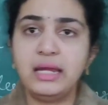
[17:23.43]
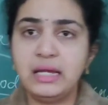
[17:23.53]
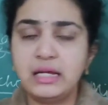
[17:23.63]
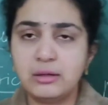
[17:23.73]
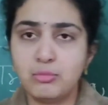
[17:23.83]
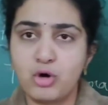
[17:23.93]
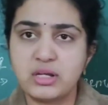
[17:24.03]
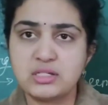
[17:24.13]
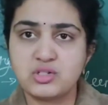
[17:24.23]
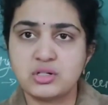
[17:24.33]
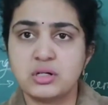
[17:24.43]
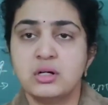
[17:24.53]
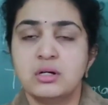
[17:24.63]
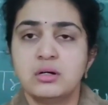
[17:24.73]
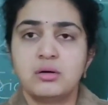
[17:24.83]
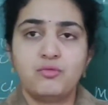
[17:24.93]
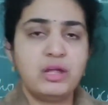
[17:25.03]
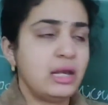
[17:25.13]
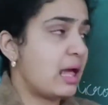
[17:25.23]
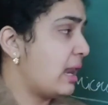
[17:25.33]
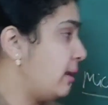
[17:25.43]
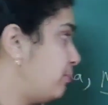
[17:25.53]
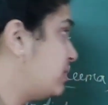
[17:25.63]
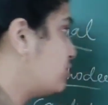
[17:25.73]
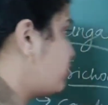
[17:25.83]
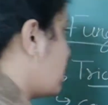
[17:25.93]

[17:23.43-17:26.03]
Heat and moisture will help